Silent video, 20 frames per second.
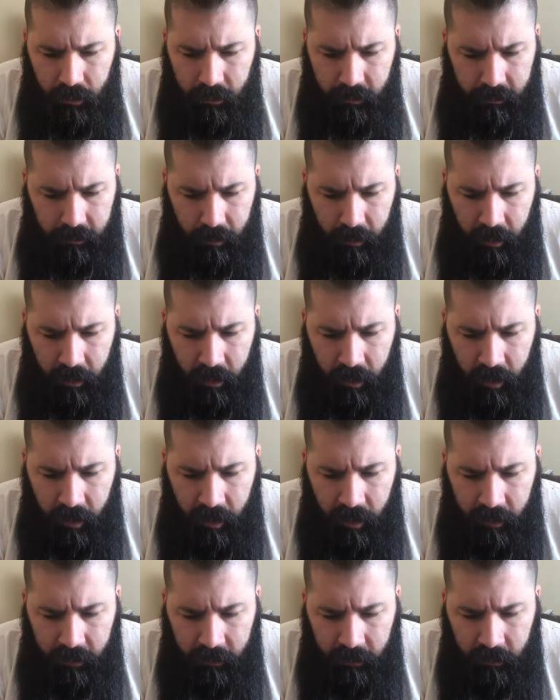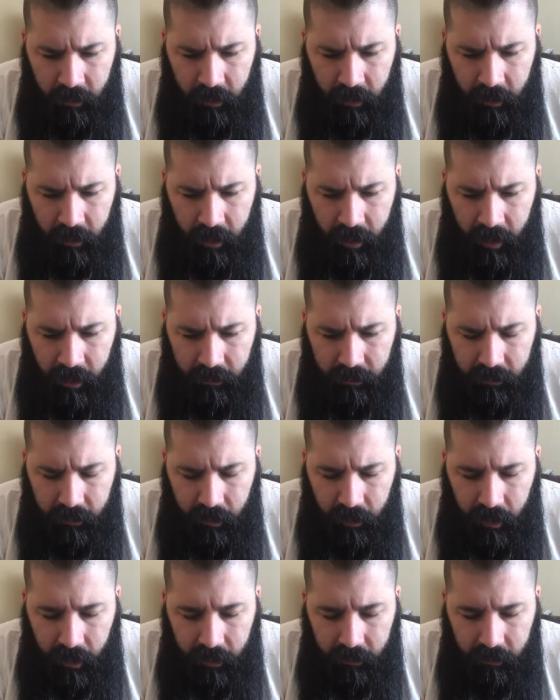some other
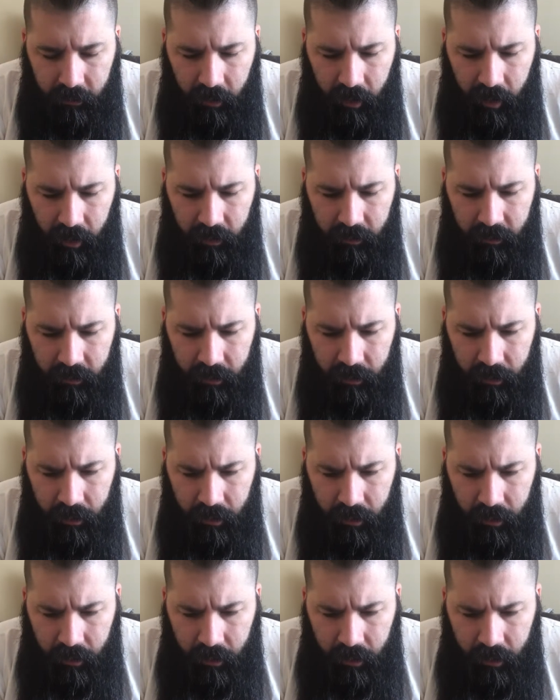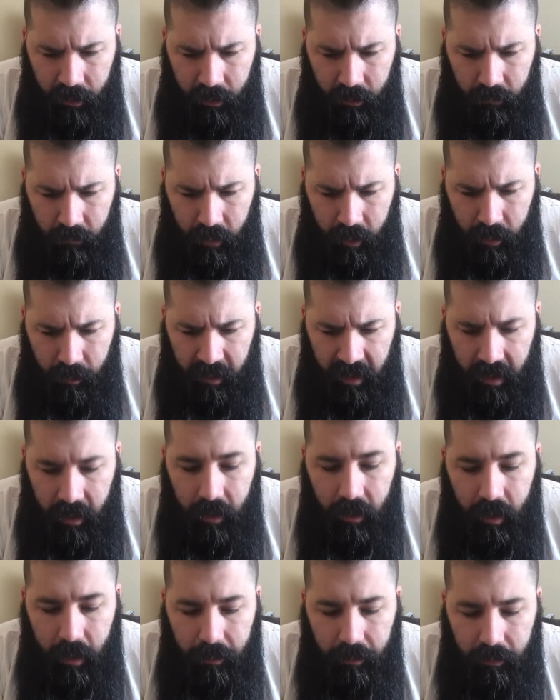extract, vitamin E,
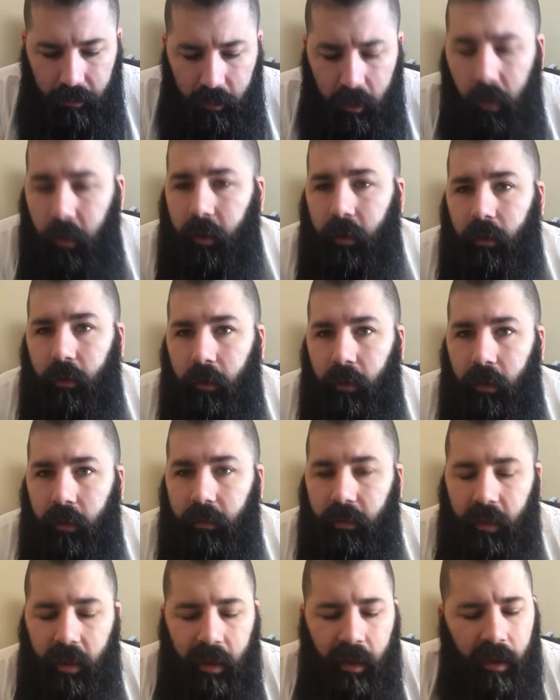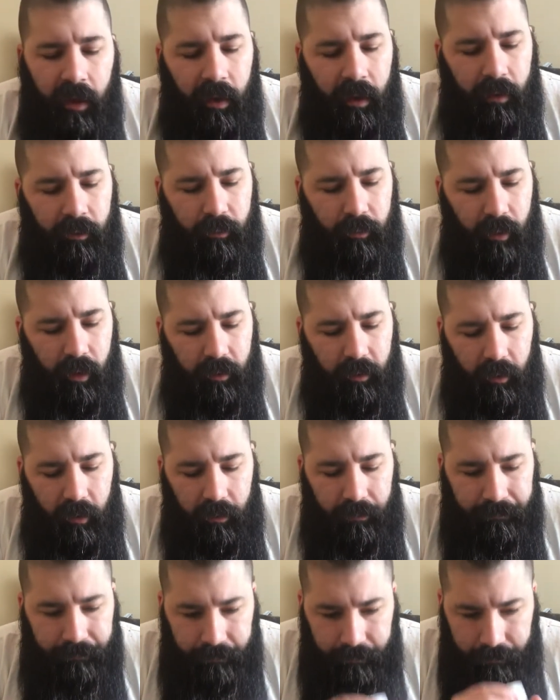yep, coconut oil. That's what I thought.